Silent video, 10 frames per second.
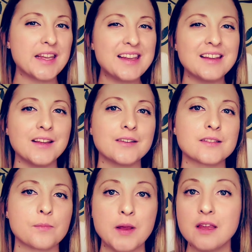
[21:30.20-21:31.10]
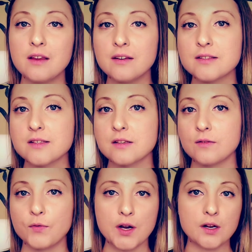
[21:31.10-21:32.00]
ease,
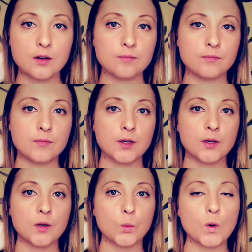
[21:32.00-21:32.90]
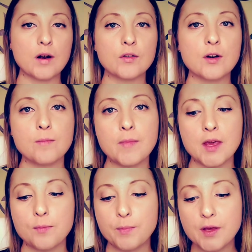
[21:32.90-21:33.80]
peace, freedom, whatever it
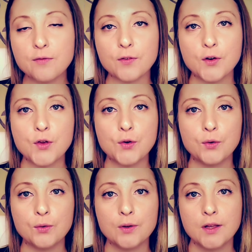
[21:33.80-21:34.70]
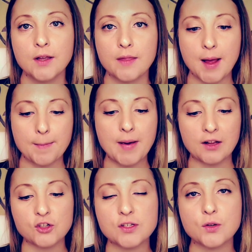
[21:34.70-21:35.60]
may be for you that
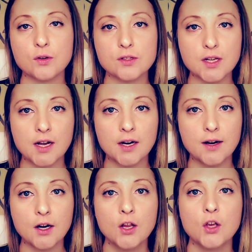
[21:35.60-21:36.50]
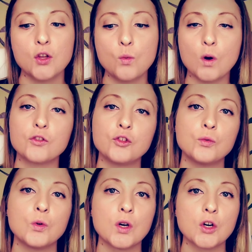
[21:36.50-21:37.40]
matches your desire. You want
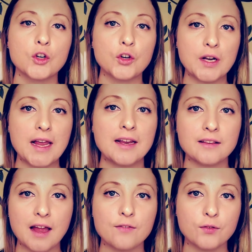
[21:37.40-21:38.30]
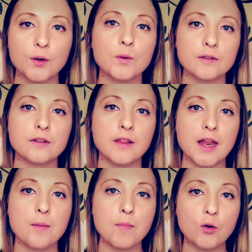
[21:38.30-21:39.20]
to create that frequency,
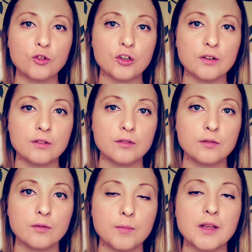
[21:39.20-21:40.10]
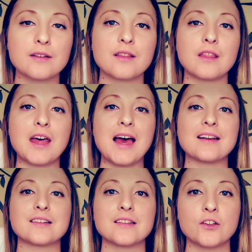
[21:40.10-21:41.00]
that emotion, because
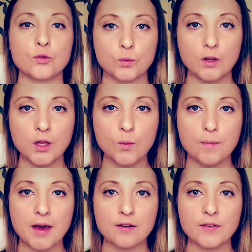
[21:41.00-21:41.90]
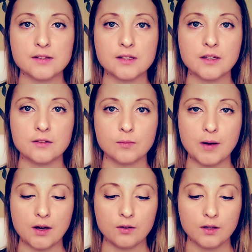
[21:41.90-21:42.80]
that is really what manifesting is
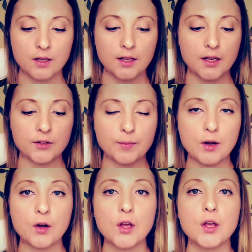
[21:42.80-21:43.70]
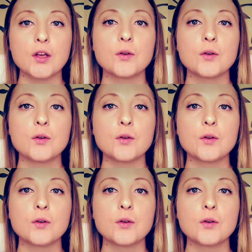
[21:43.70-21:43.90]
about. It's about